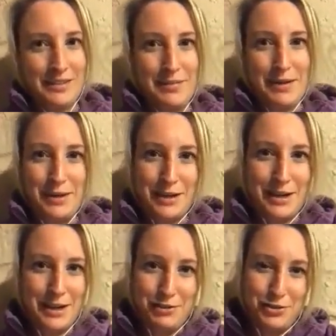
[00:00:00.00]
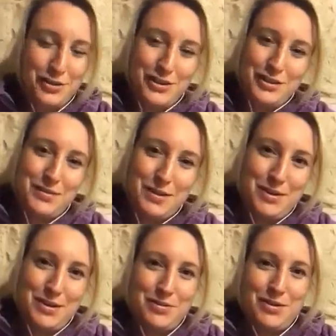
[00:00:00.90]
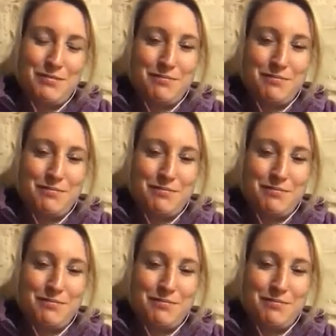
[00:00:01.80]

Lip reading: maybe I can't do this, maybe I'm not